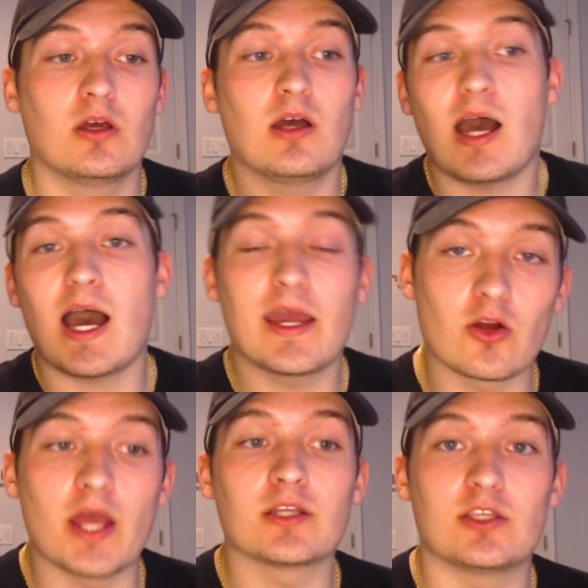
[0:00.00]
higher
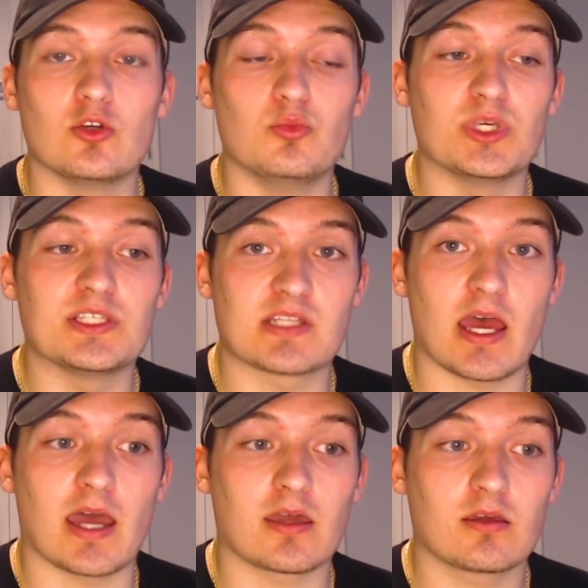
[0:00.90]
end QB
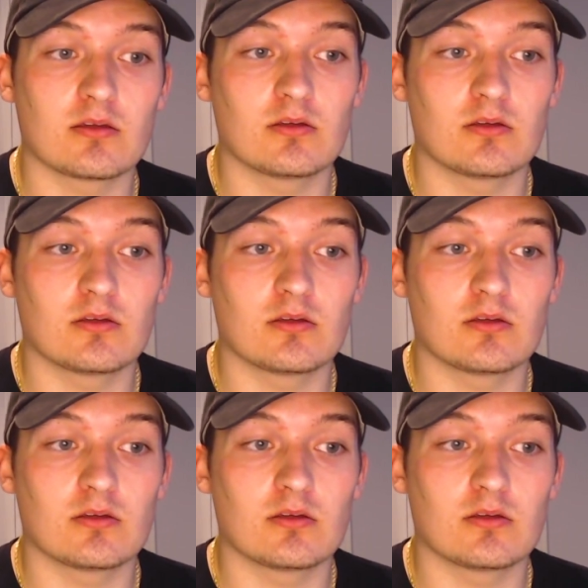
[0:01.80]
stack,